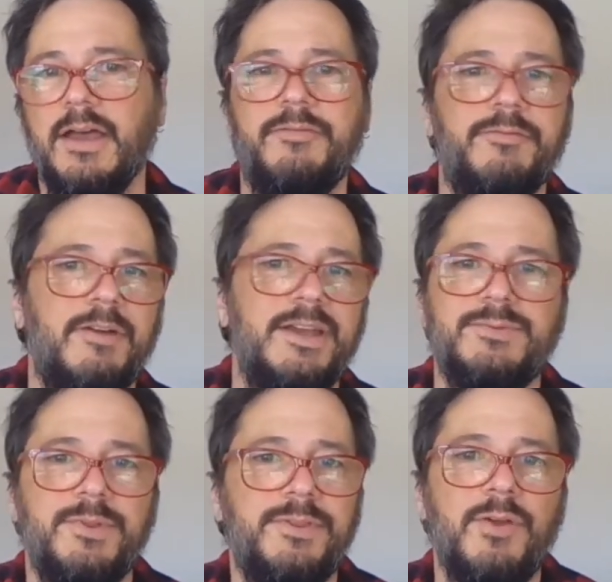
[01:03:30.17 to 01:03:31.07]
A
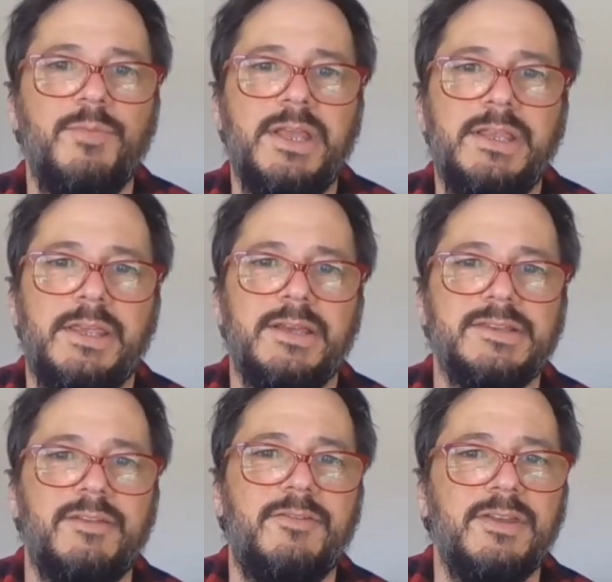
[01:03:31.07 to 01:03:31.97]
phrase with no meaning as
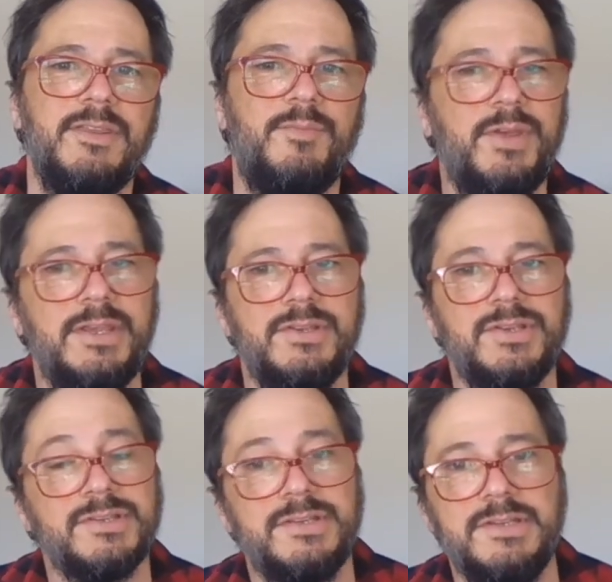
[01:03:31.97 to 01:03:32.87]
I find the beat
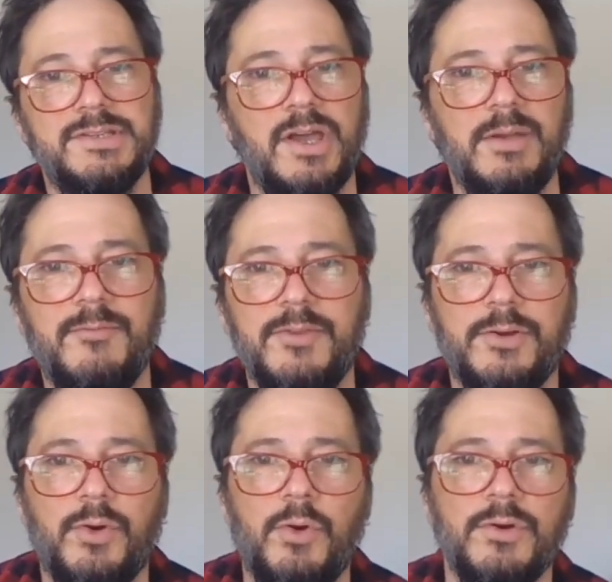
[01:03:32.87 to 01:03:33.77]
just in time for the
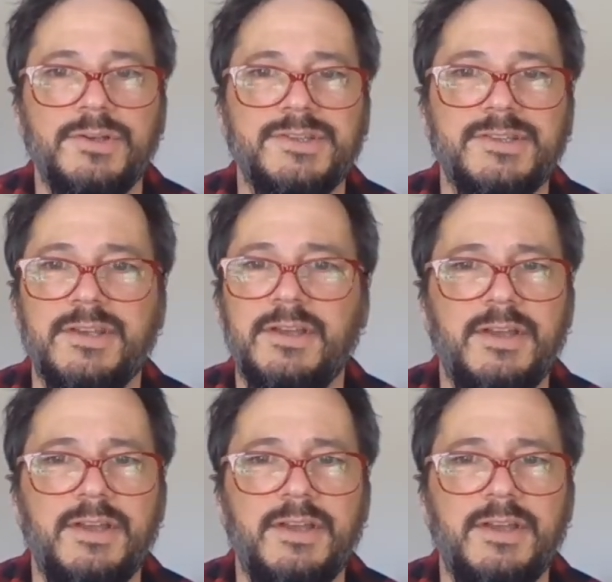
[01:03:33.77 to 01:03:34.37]
chorus.